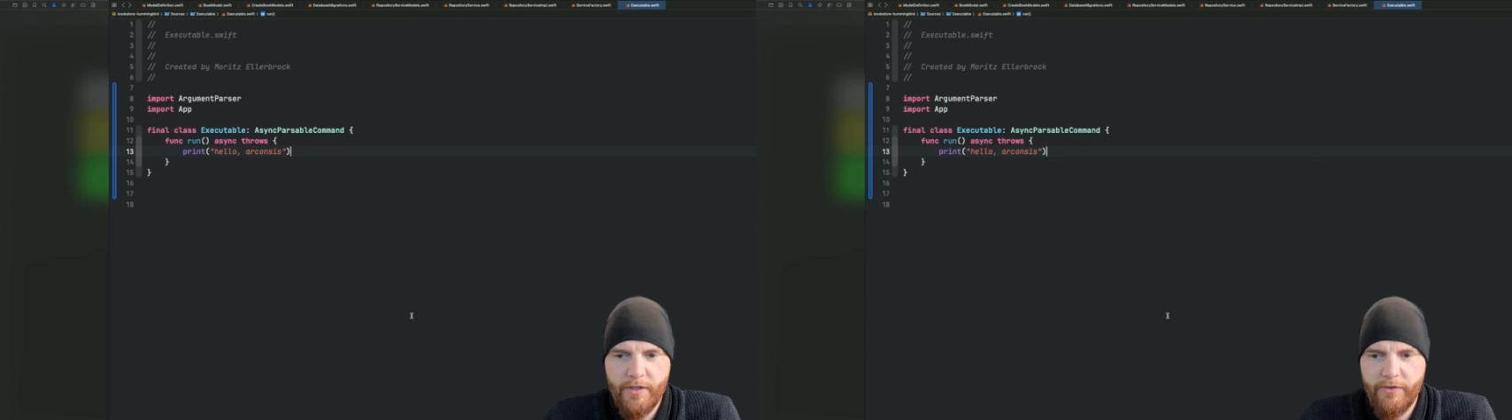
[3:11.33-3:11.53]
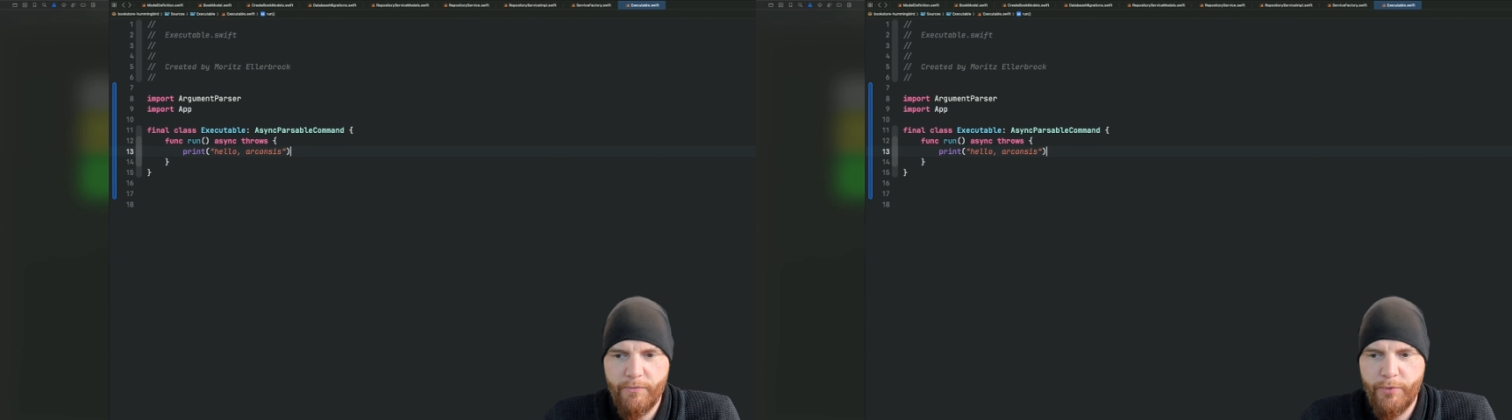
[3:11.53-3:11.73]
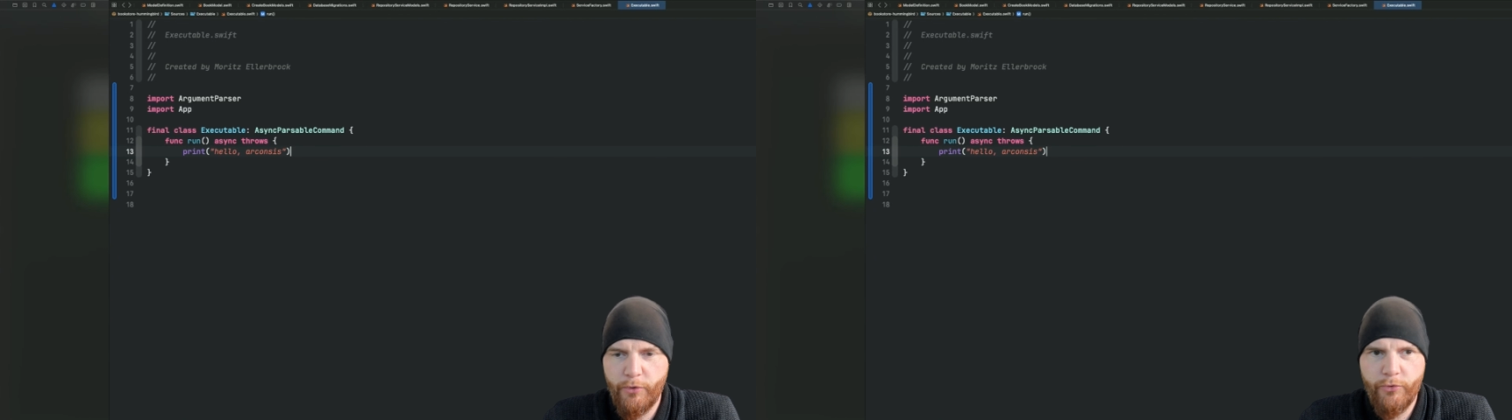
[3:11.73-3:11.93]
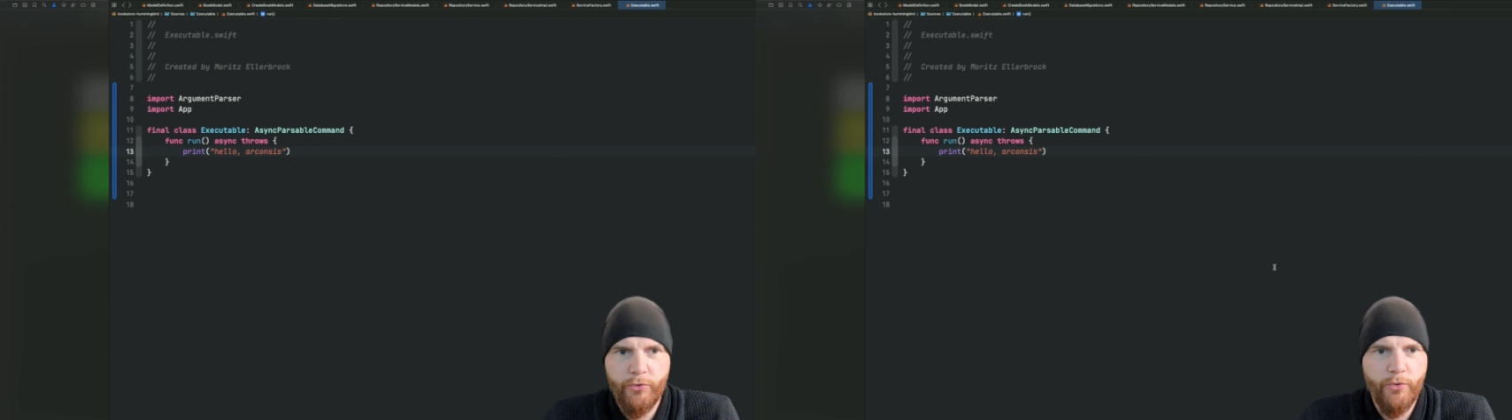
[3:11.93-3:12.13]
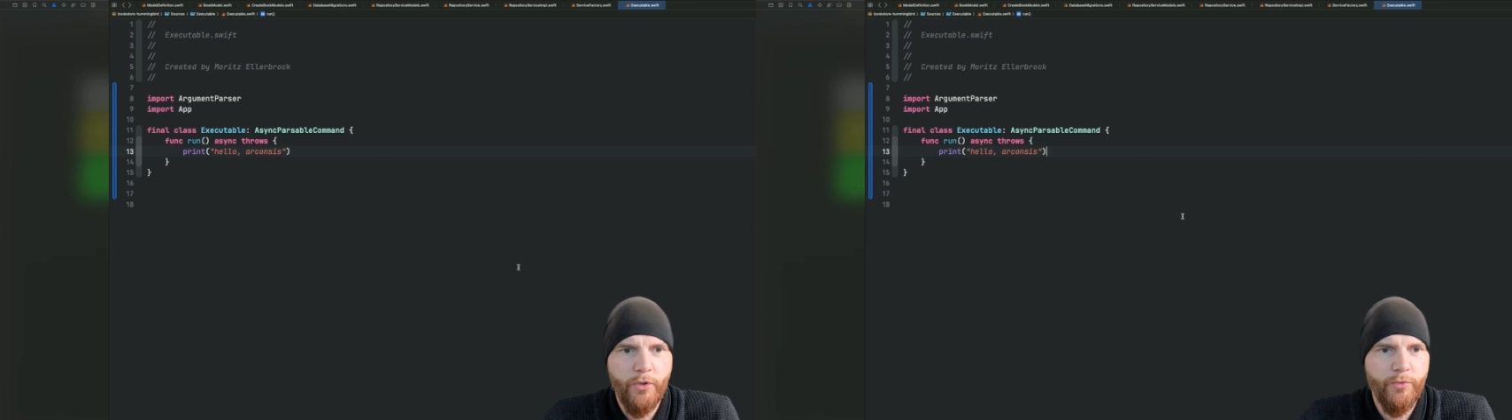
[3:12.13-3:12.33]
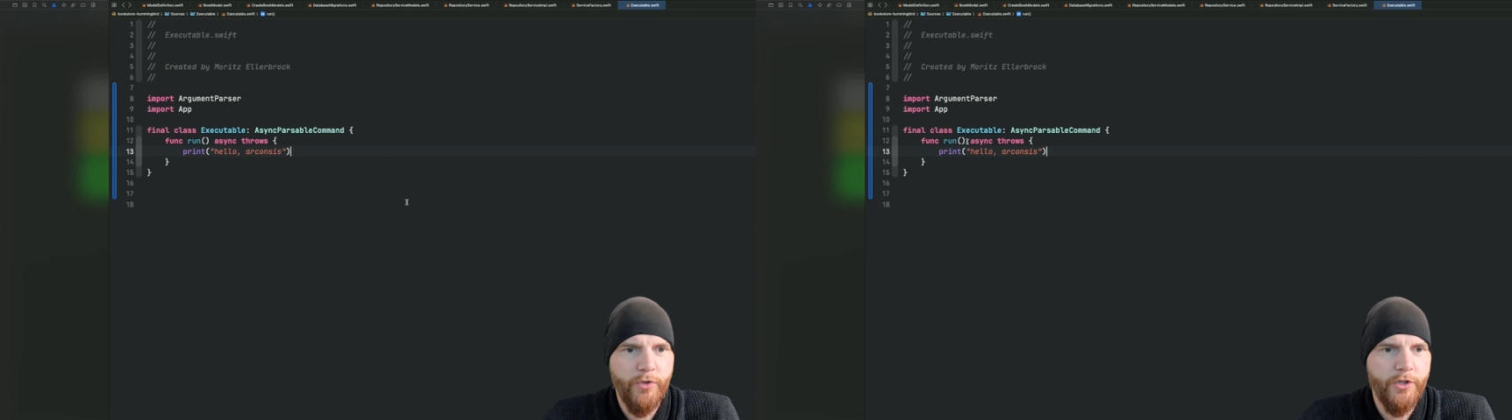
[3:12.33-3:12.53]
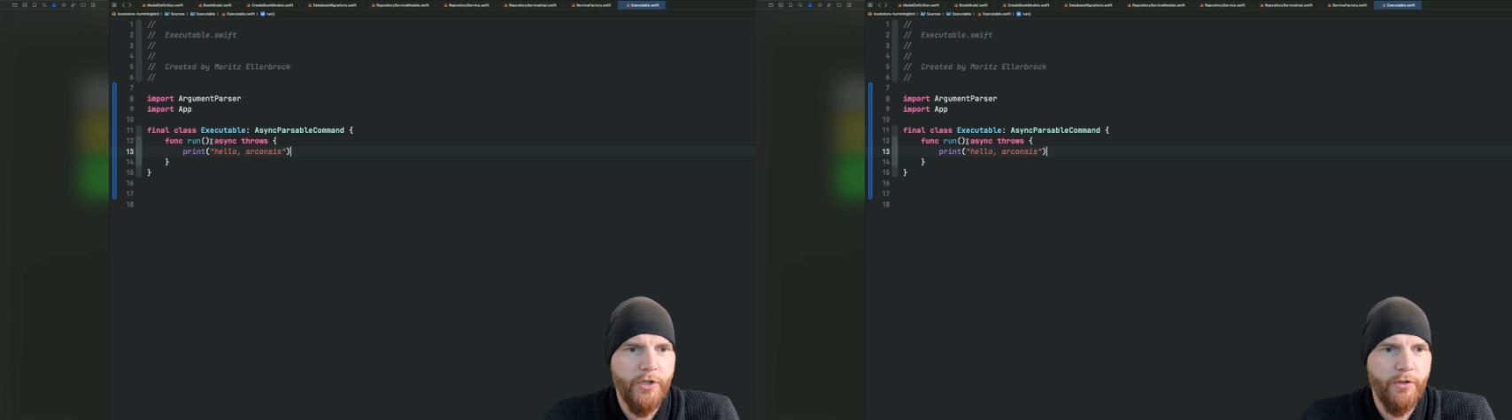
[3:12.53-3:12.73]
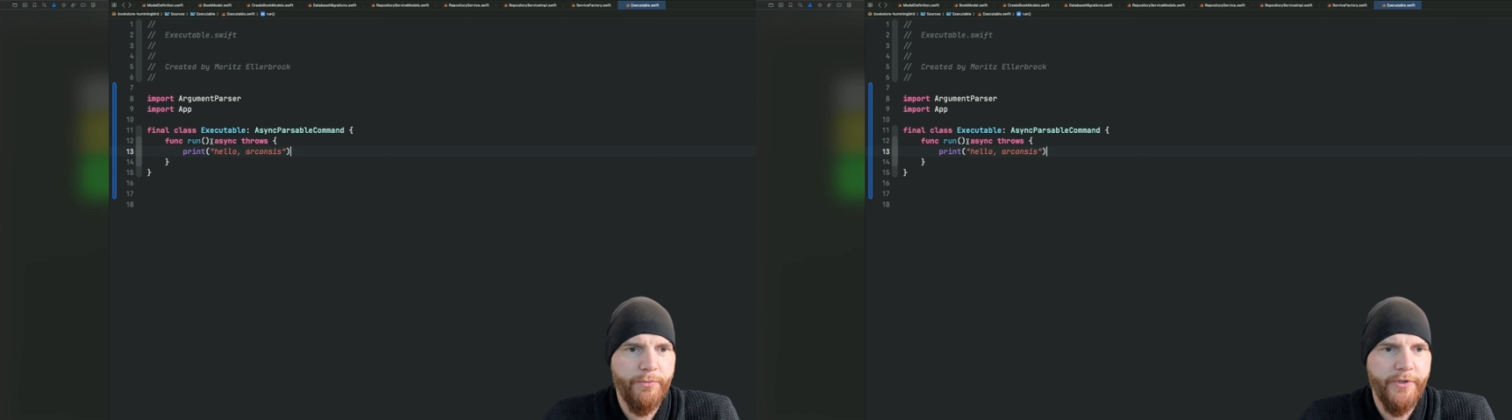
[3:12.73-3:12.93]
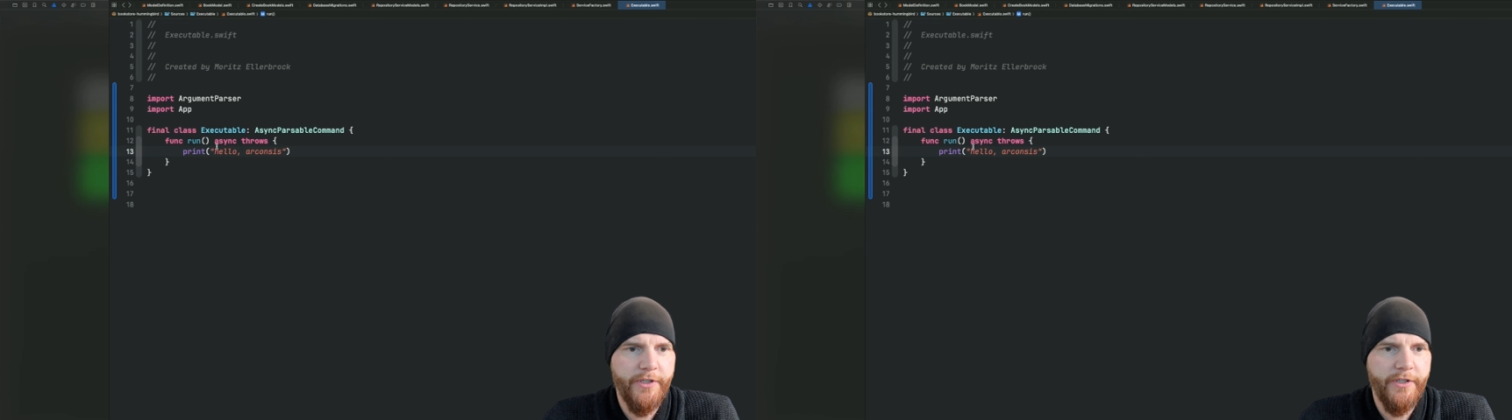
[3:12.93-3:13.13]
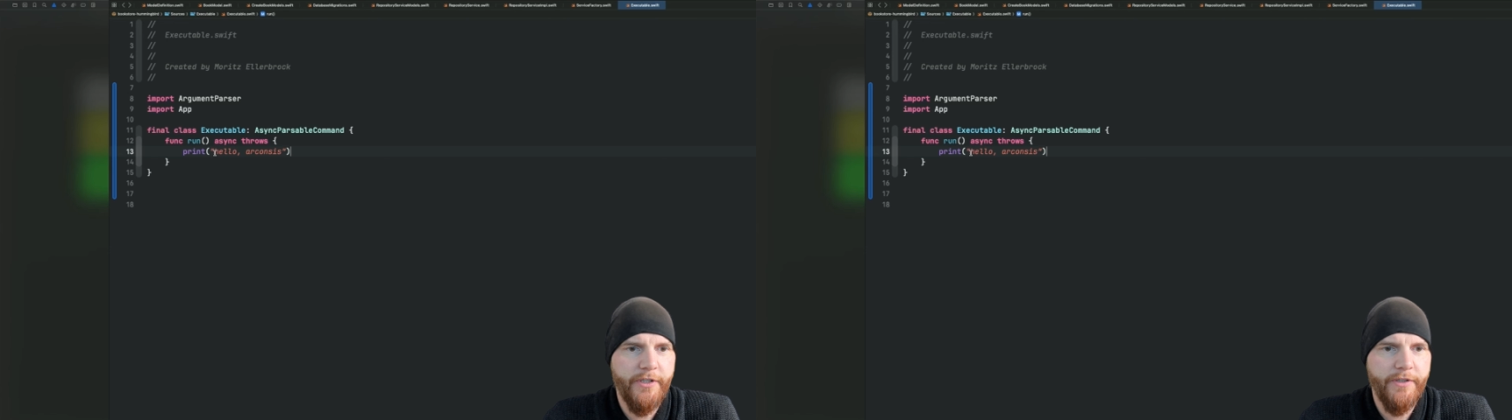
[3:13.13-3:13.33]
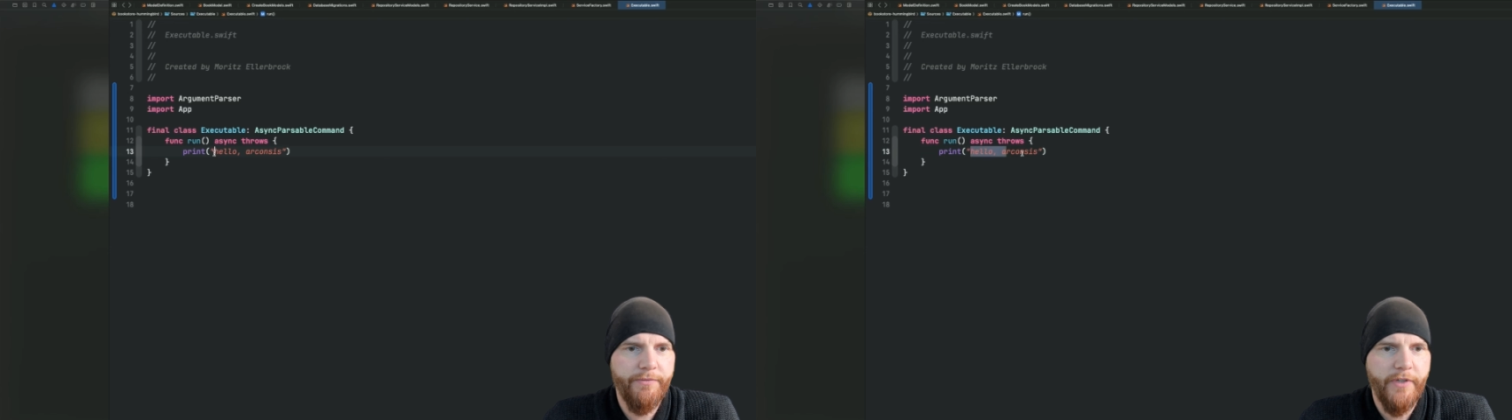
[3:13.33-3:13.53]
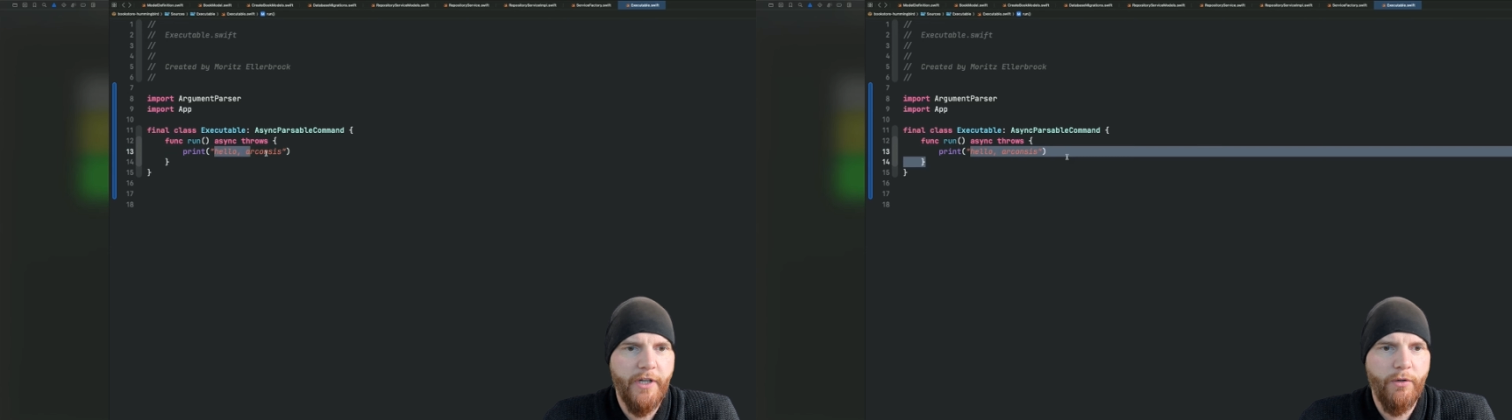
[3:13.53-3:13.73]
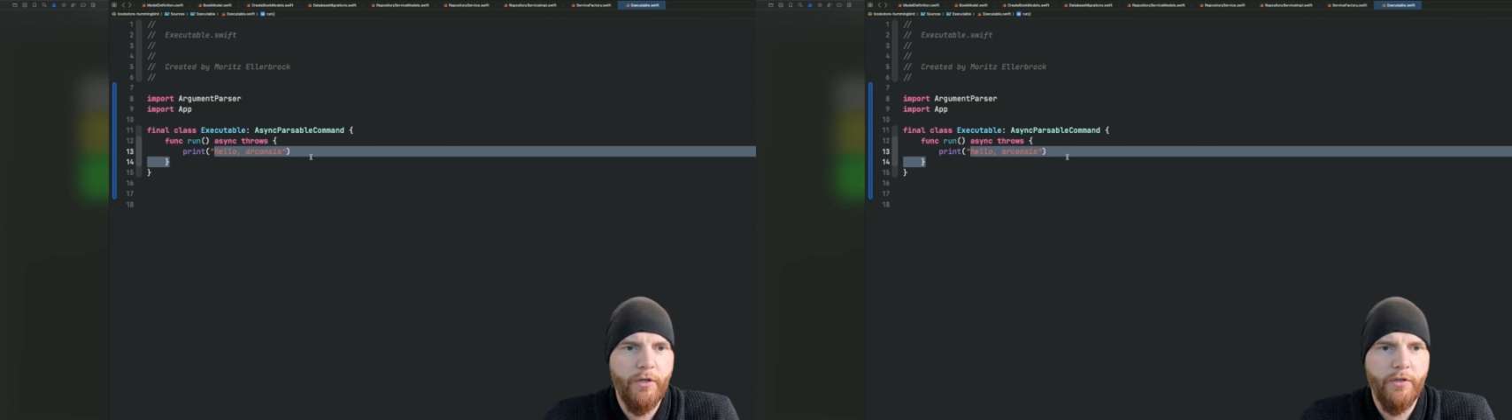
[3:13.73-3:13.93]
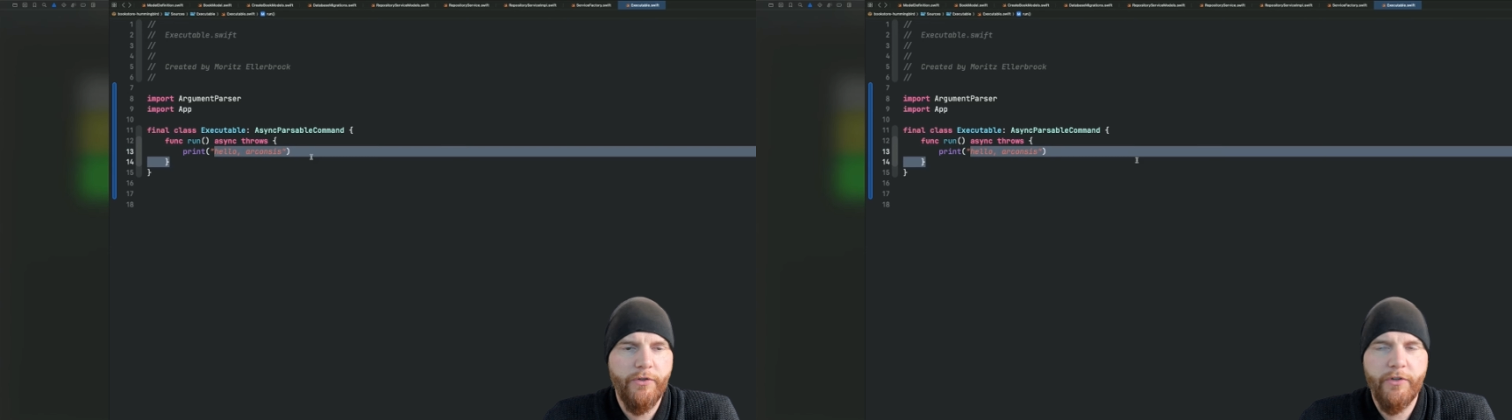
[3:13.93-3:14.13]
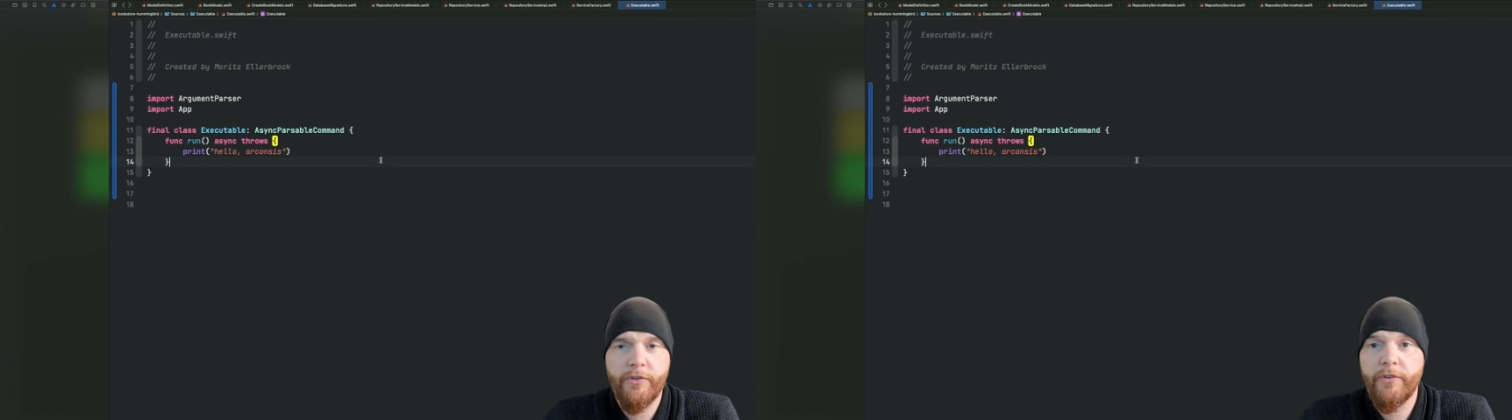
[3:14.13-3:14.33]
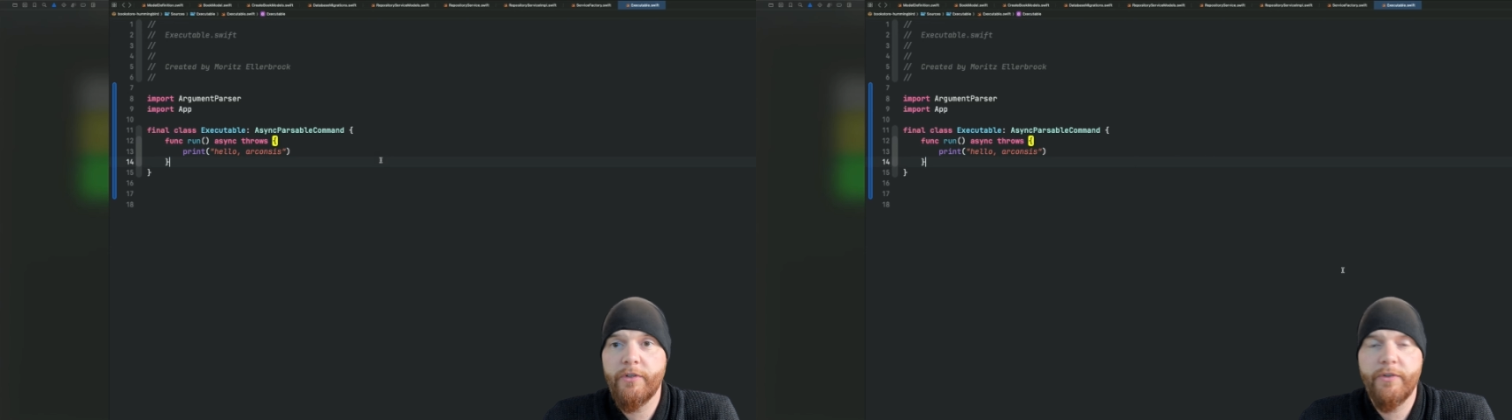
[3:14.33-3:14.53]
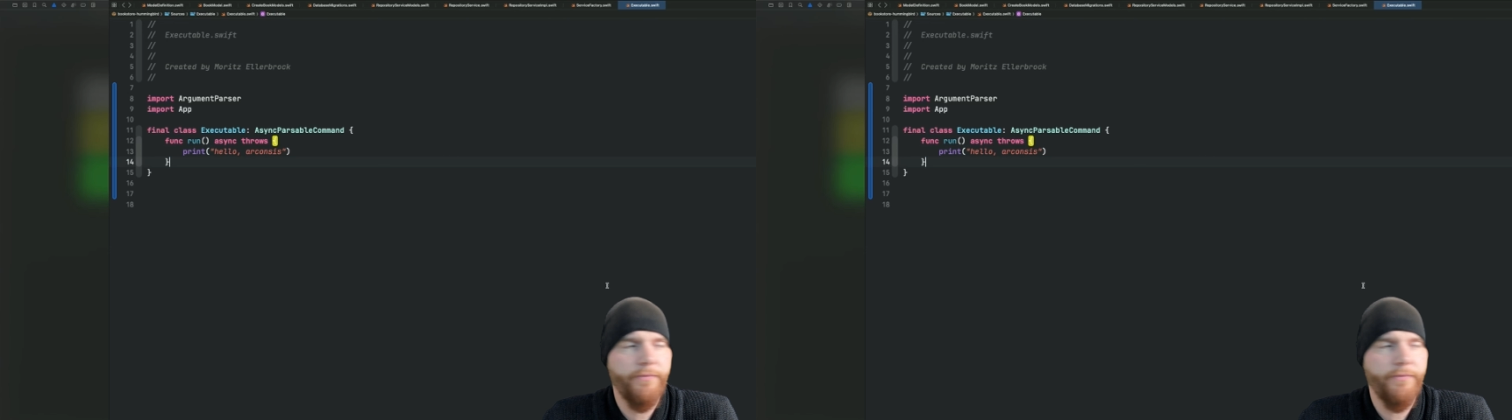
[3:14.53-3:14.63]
it's supposed to only show me hello Archontis